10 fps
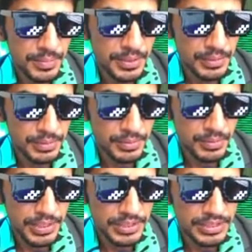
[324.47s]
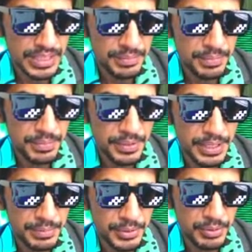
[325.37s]
you know, one step
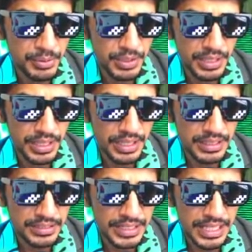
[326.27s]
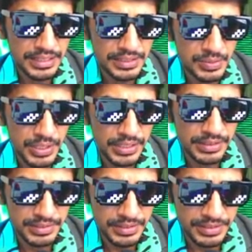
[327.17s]
deeper to go and understand is what
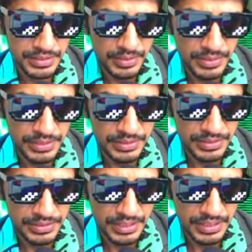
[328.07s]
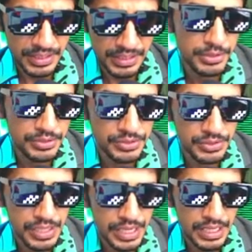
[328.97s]
sort of concerns are there, right?
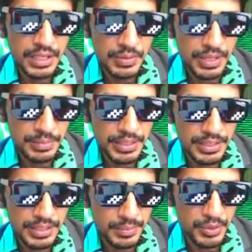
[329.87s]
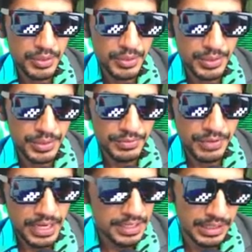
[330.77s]
Say, could have been a little more
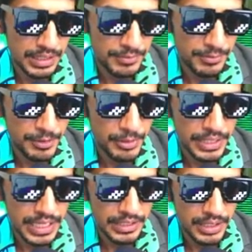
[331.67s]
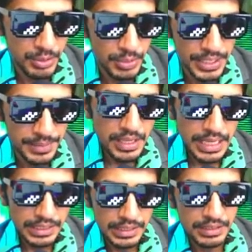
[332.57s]
refined if we were looking at the UI.
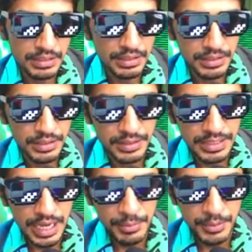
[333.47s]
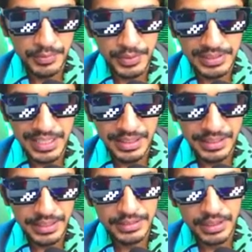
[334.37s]
I think the typographic scale
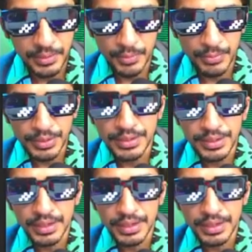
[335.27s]
needs a lot of work